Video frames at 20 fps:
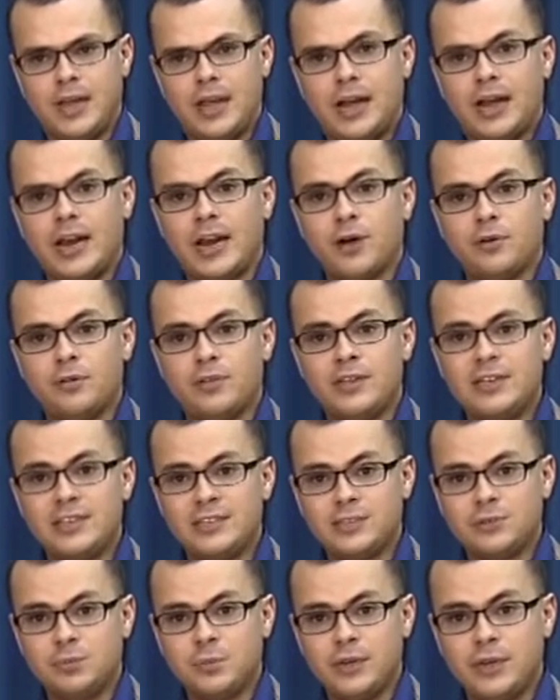Now
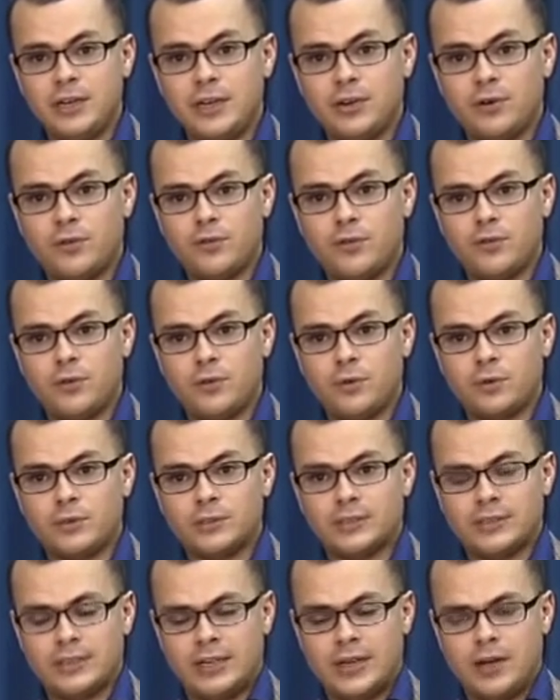this week, of
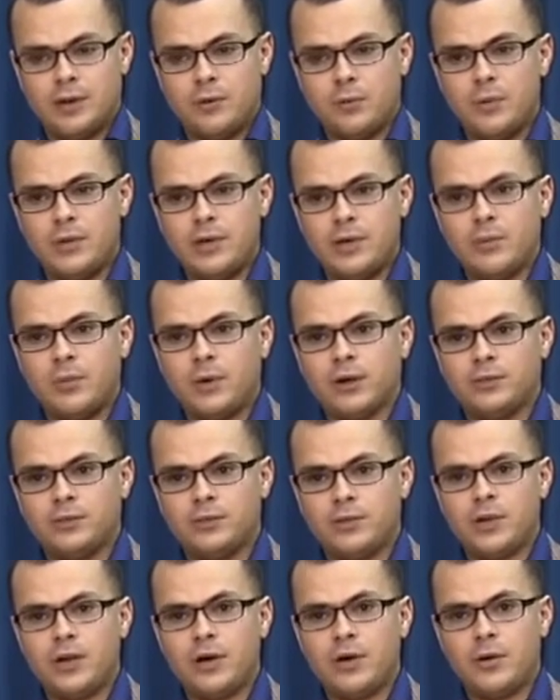course, we want
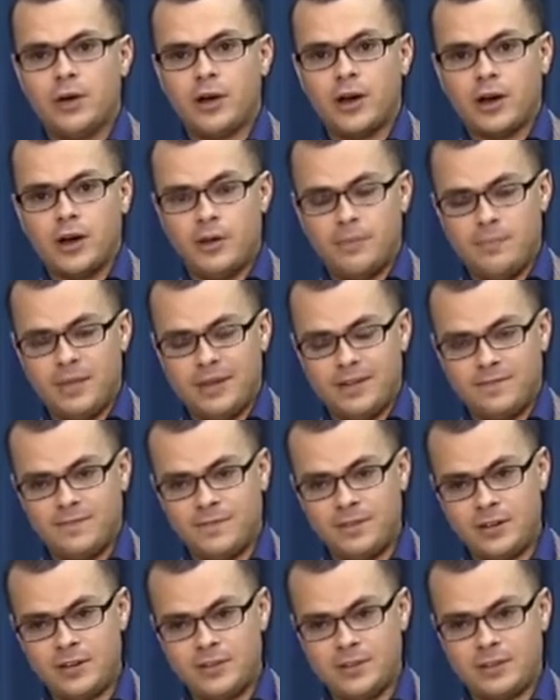to go now
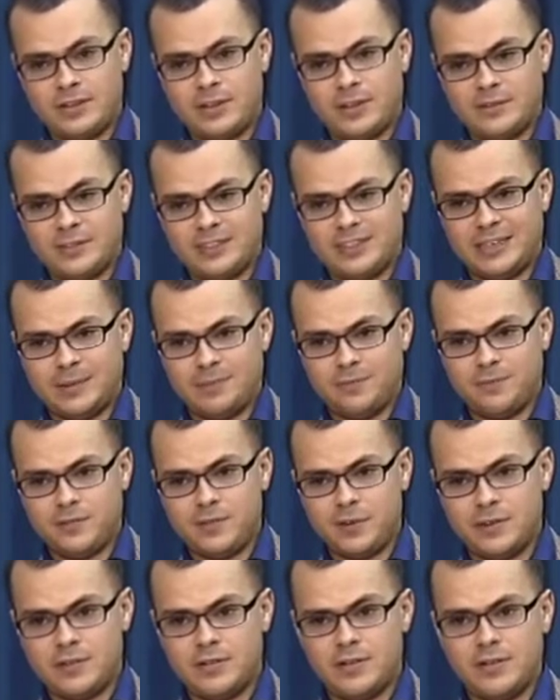a step
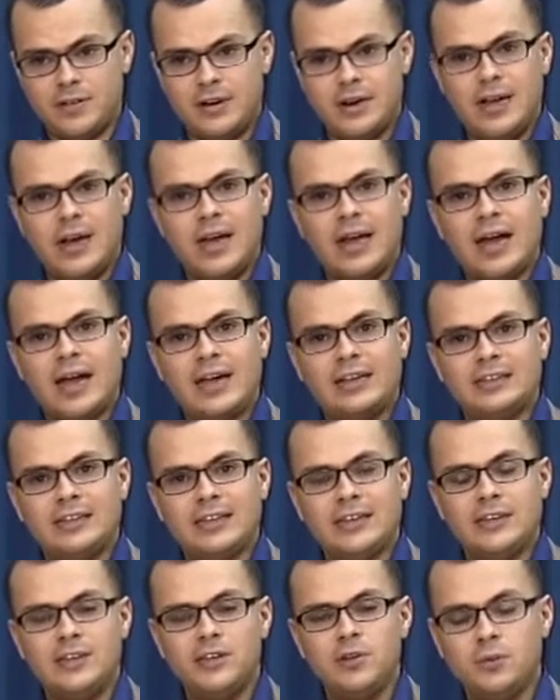further, and
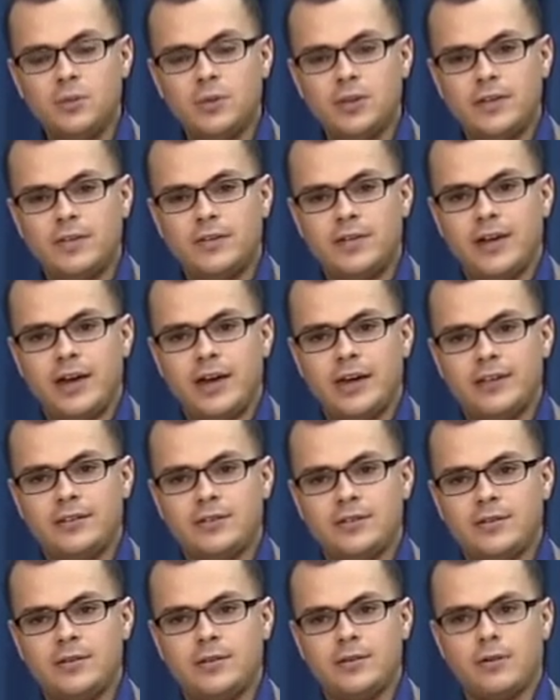you will create
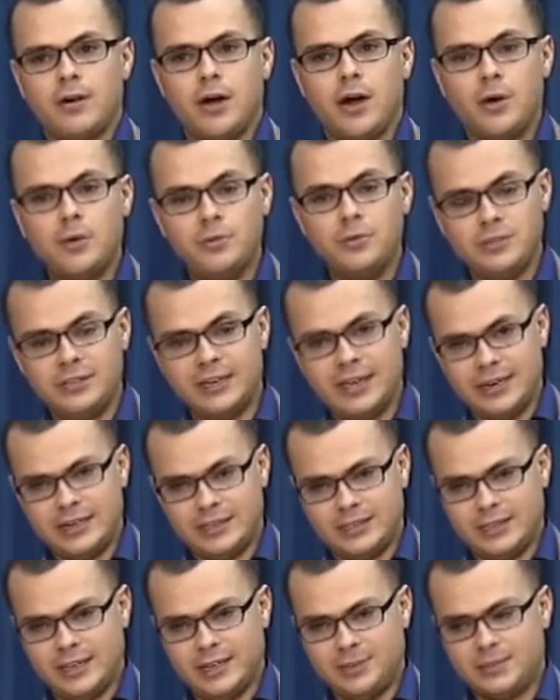your own data
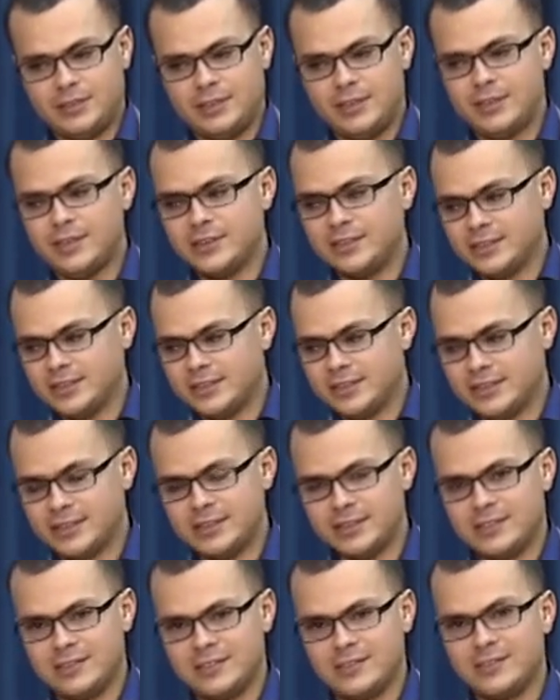types. And this is
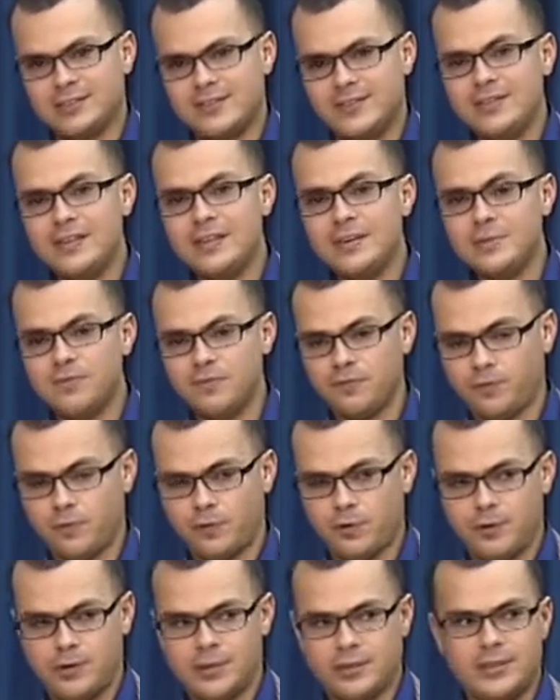thus the theme
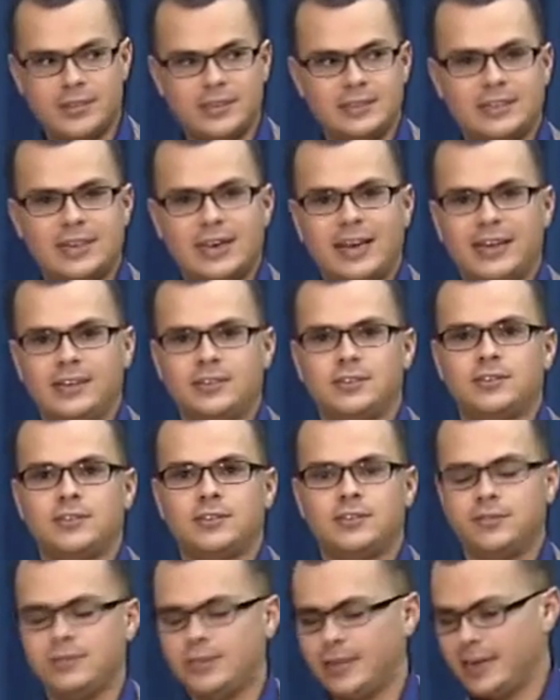for this lecture
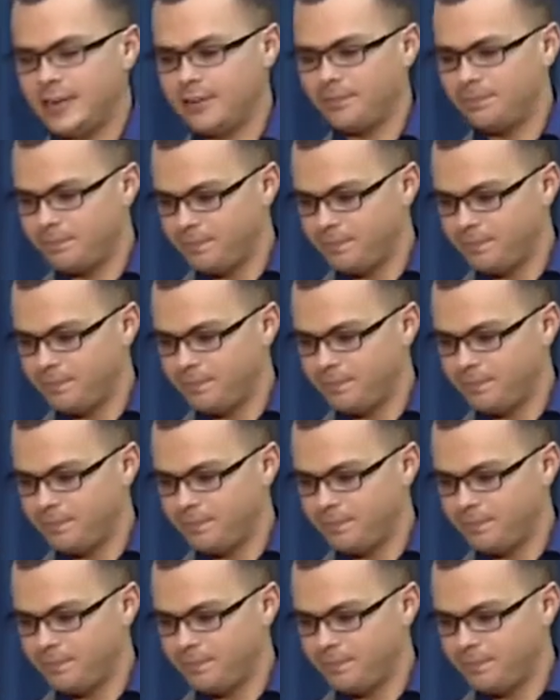today.